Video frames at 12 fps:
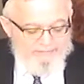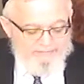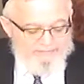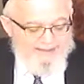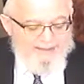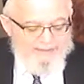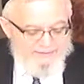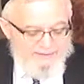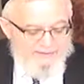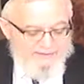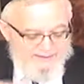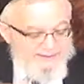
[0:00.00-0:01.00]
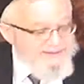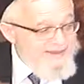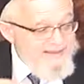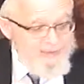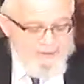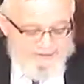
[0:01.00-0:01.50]
Many things
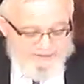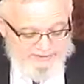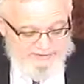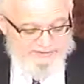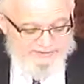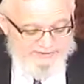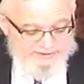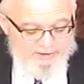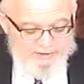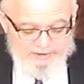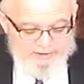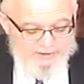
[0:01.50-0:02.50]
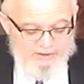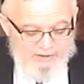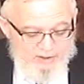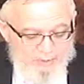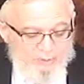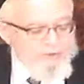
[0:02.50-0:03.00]
contained with this, this discussion,
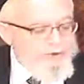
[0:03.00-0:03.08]
which